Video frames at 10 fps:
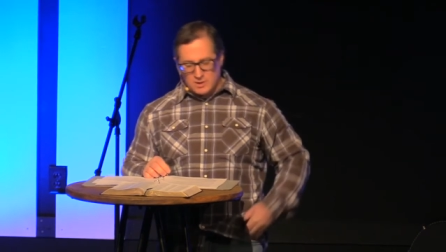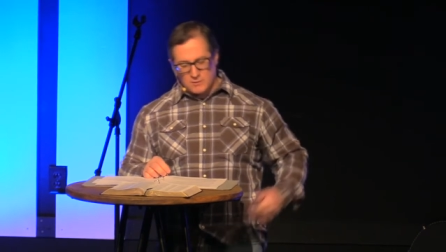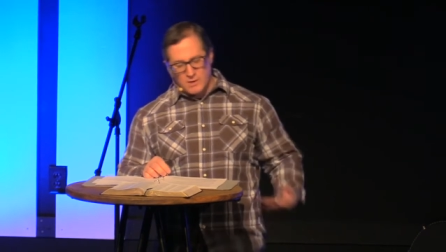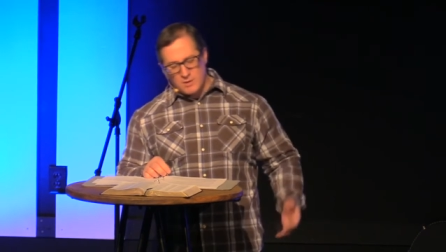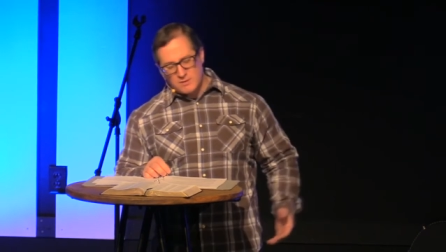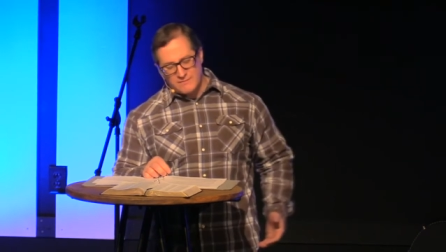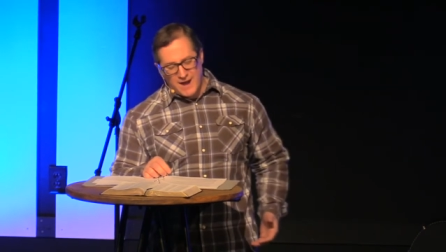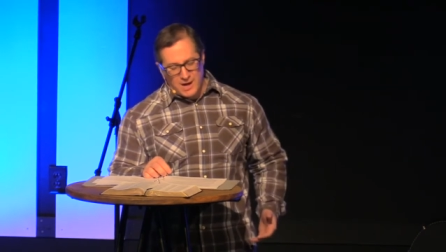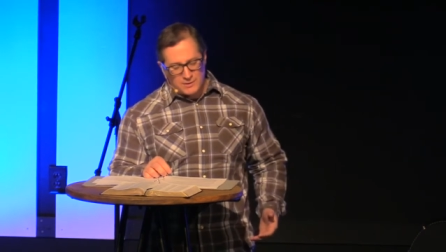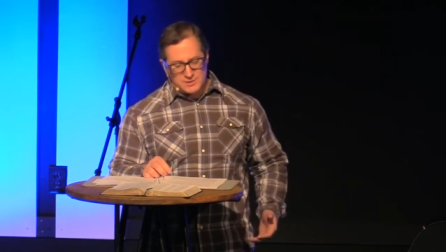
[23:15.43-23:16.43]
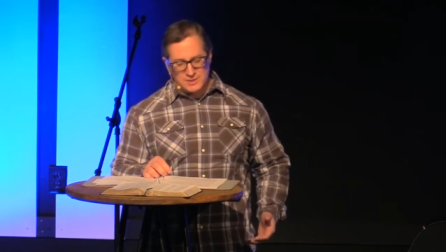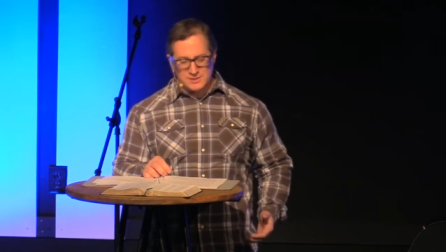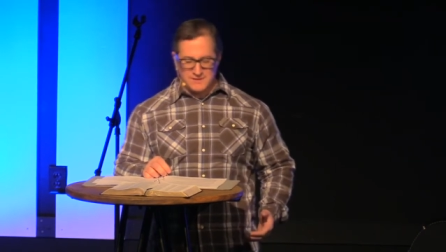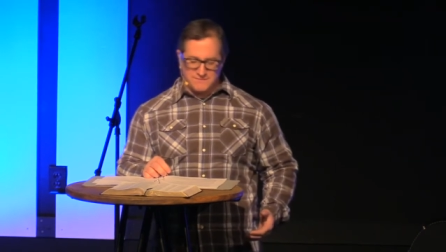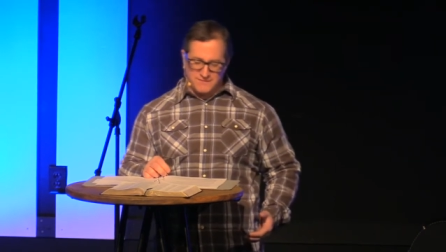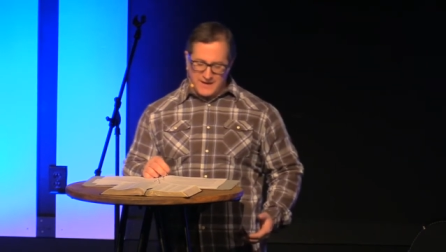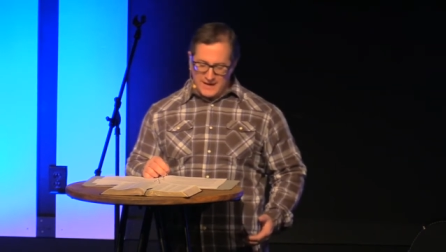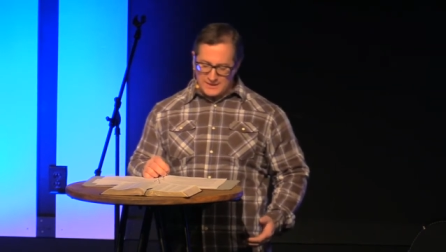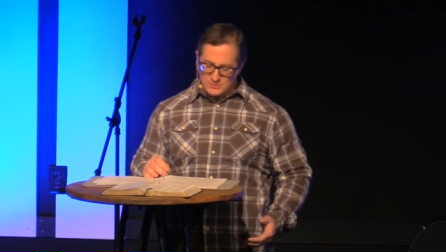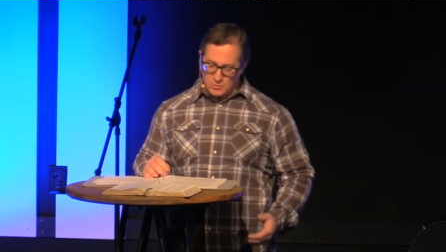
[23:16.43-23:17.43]
The coronavirus's
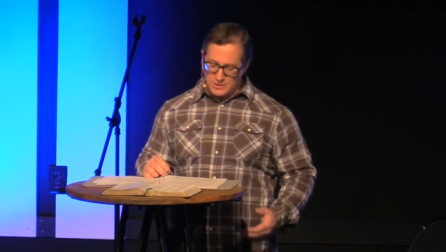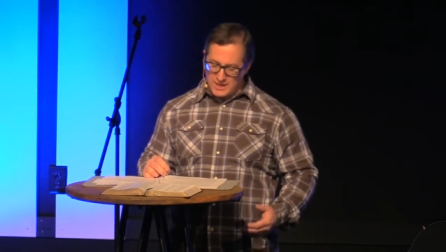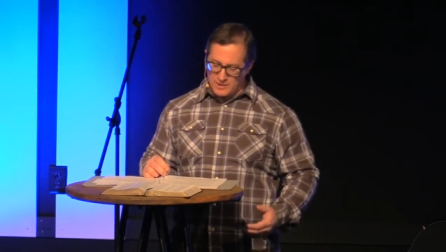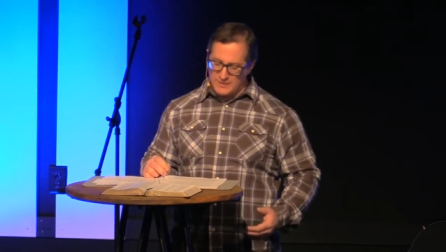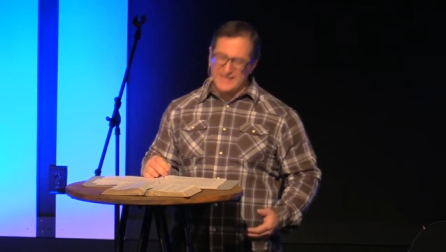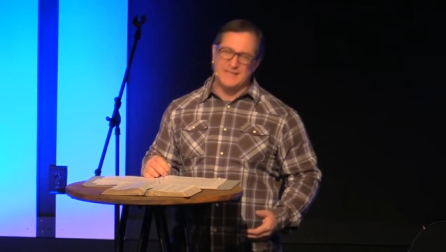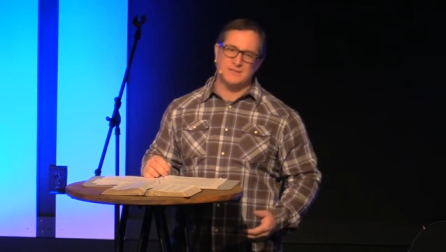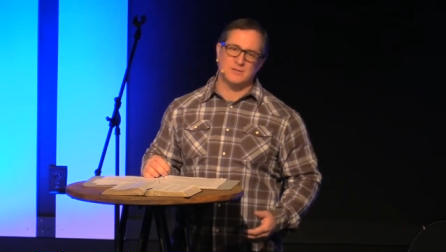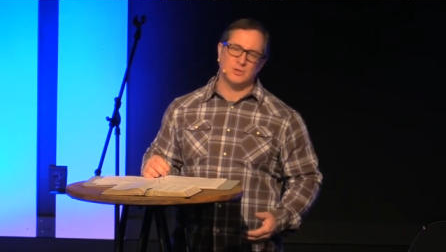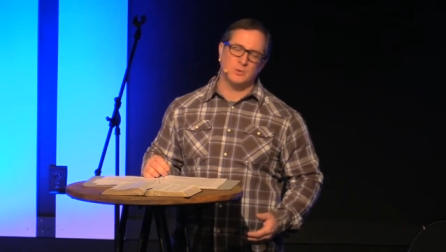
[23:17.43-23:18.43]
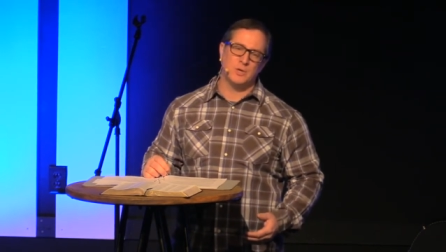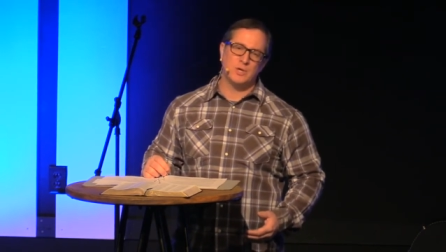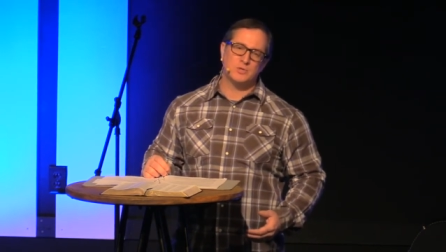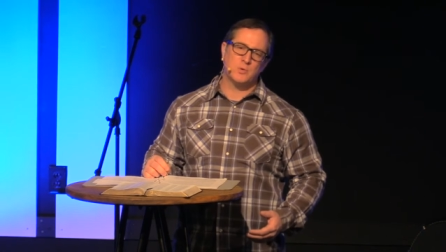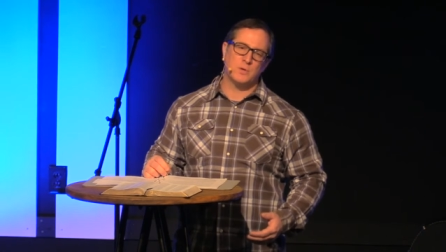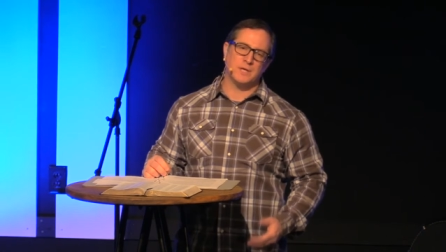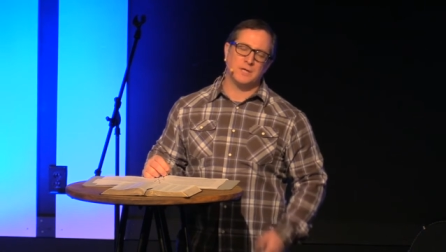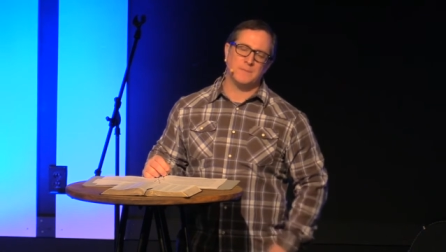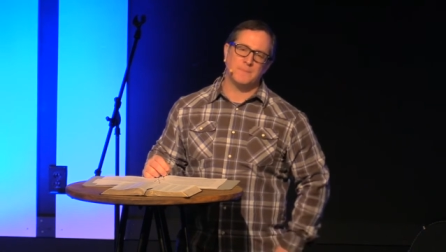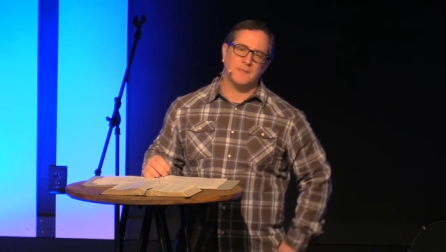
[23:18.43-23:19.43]
effect will carry into
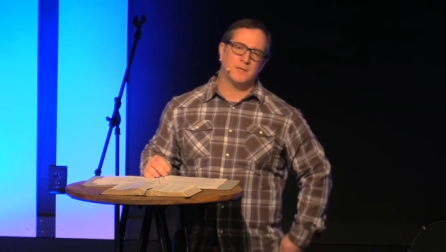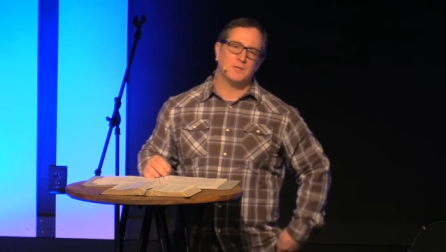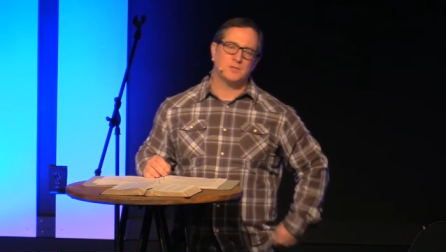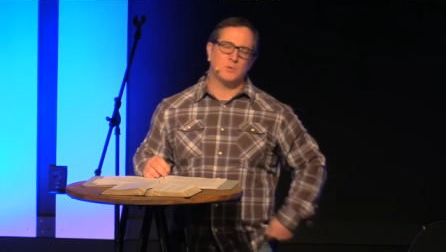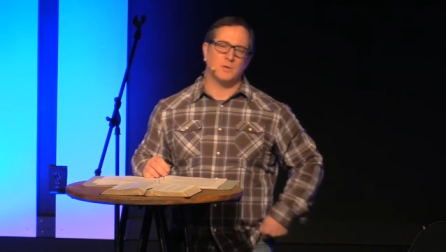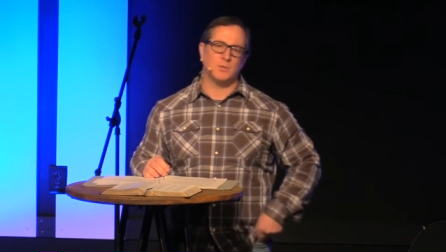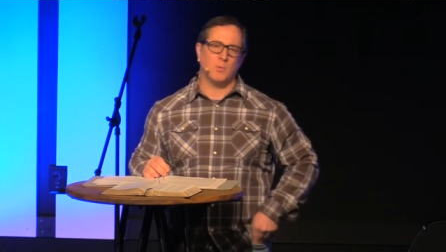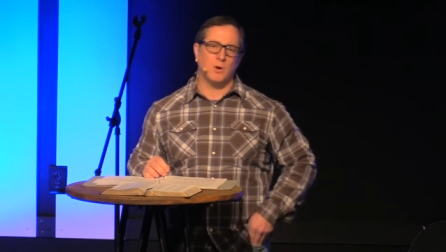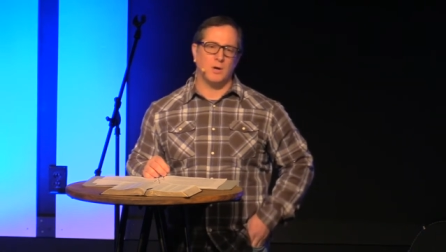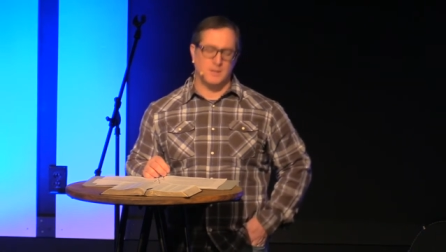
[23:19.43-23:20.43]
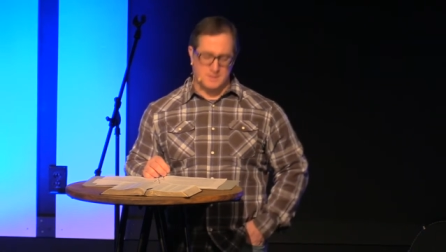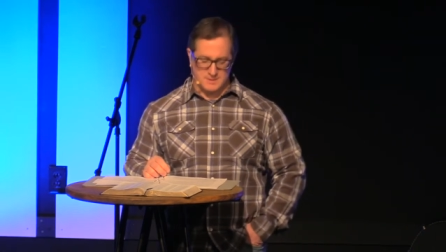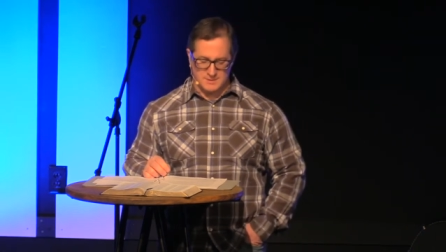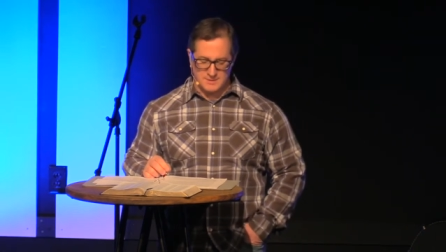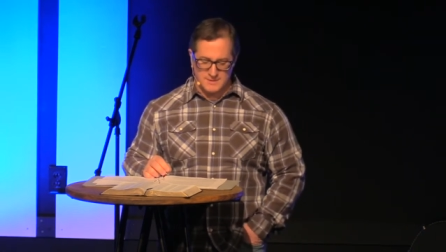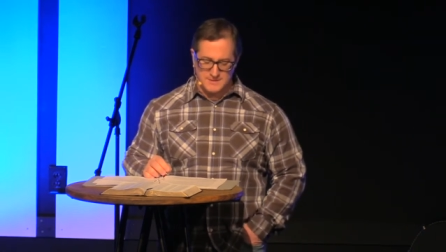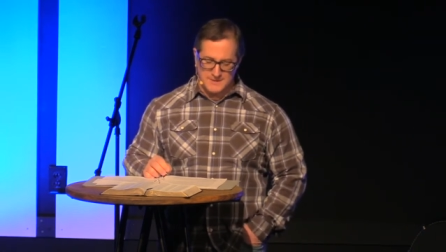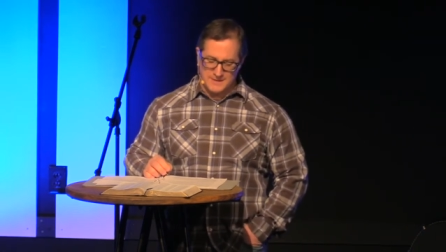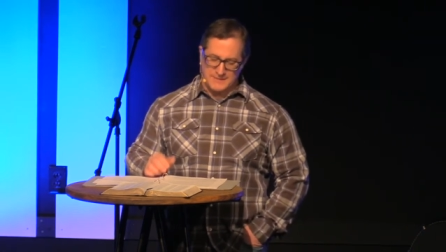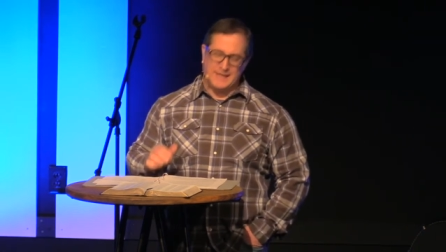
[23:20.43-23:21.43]
2021.
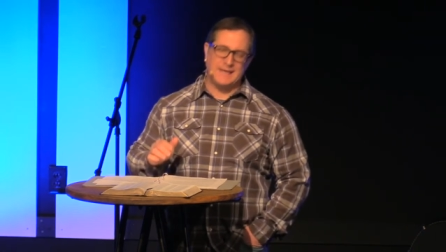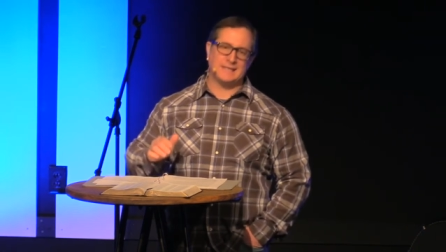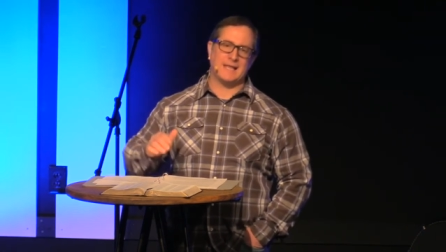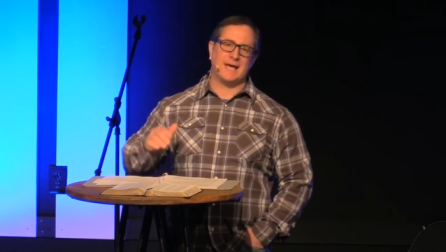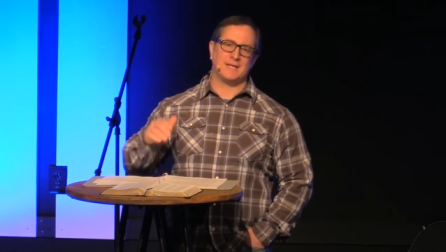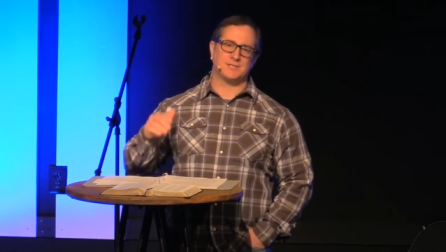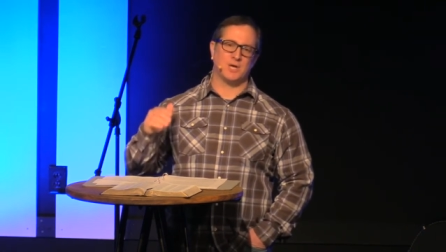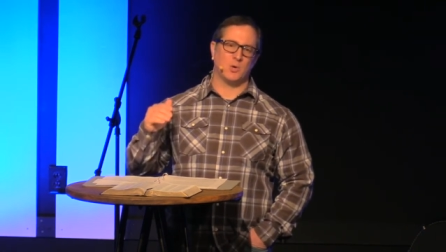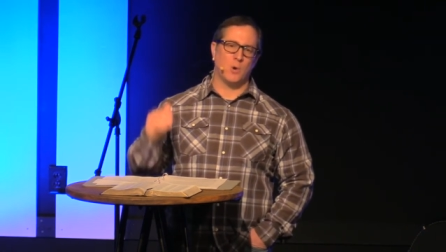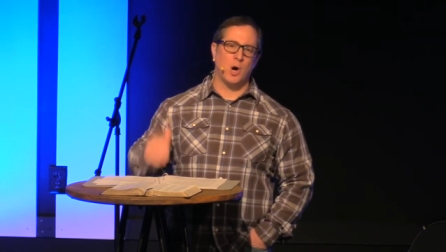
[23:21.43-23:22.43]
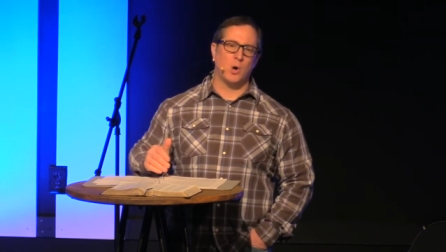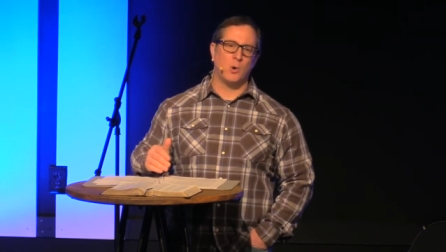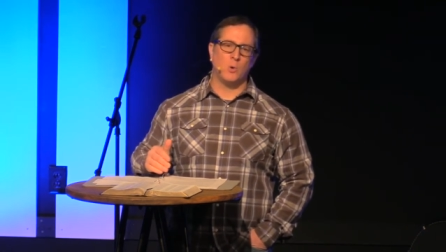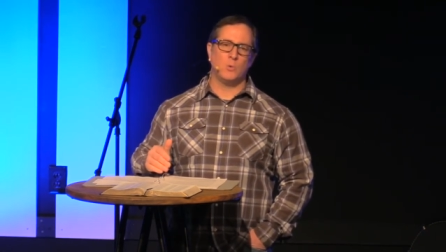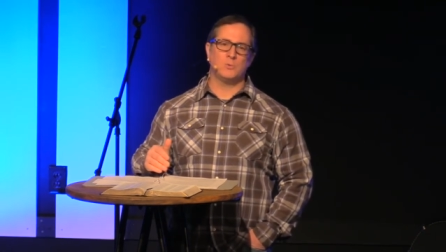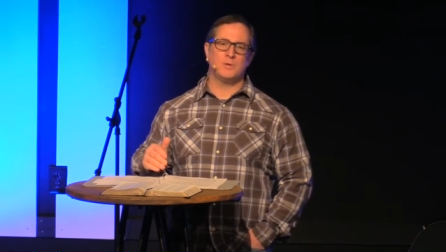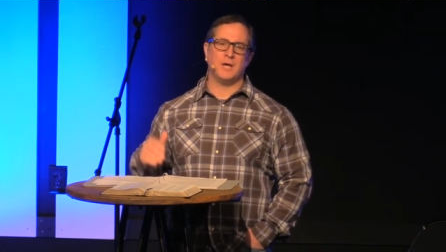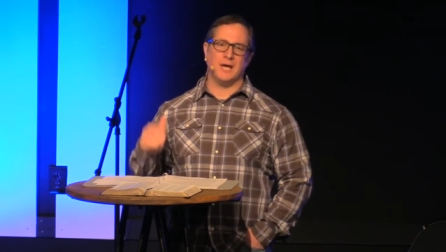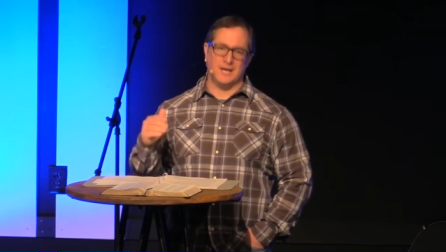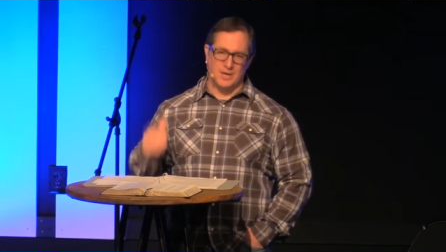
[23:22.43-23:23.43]
And the headlines go on
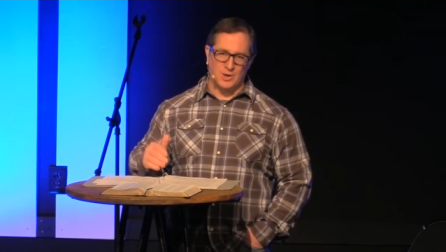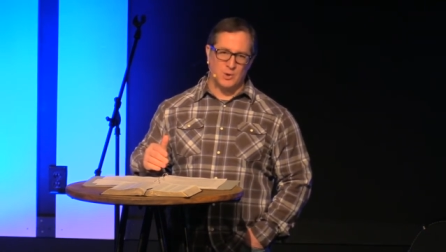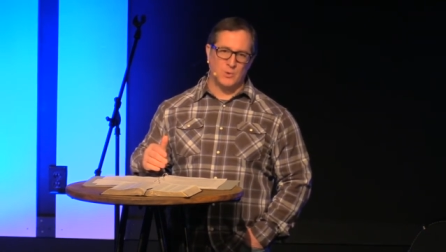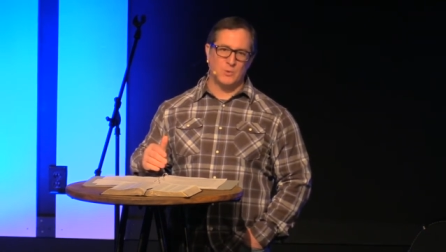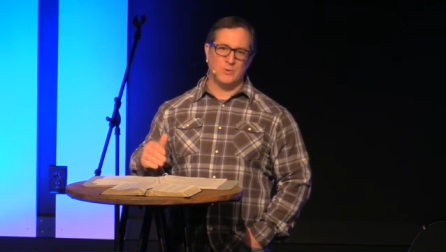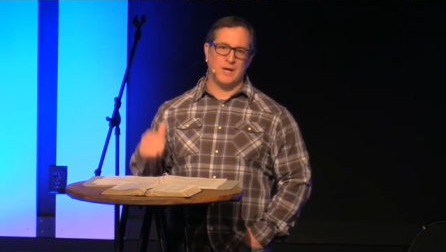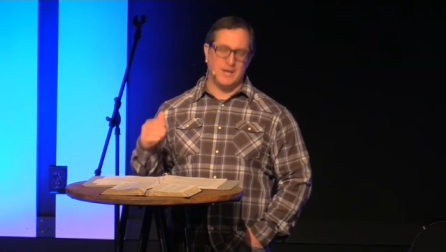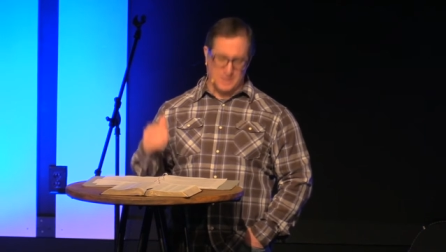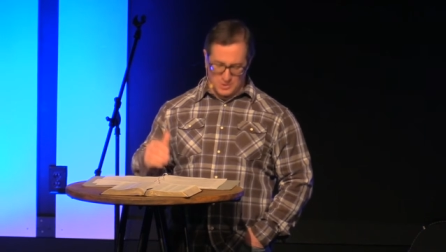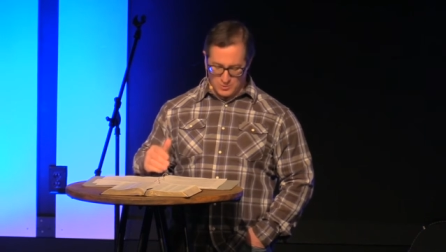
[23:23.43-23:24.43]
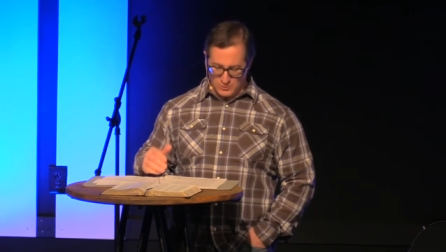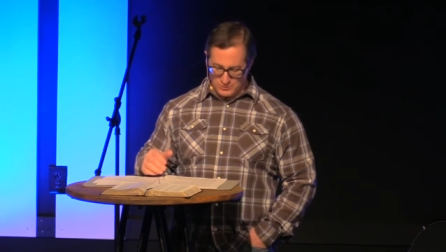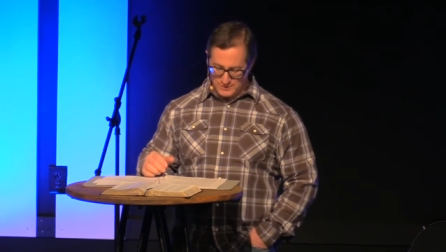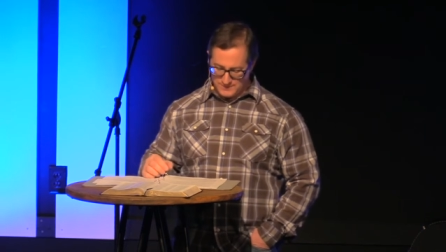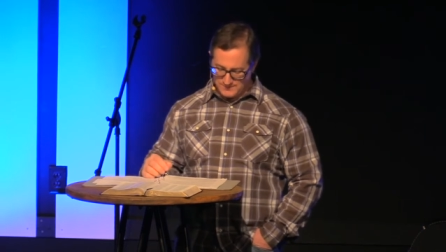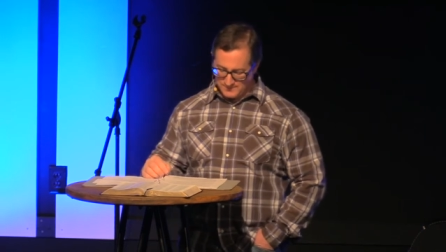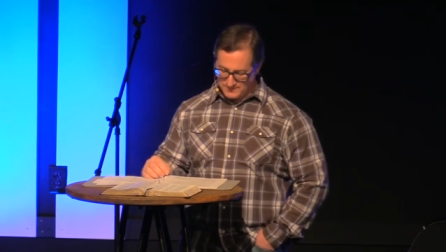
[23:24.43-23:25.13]
and on and on.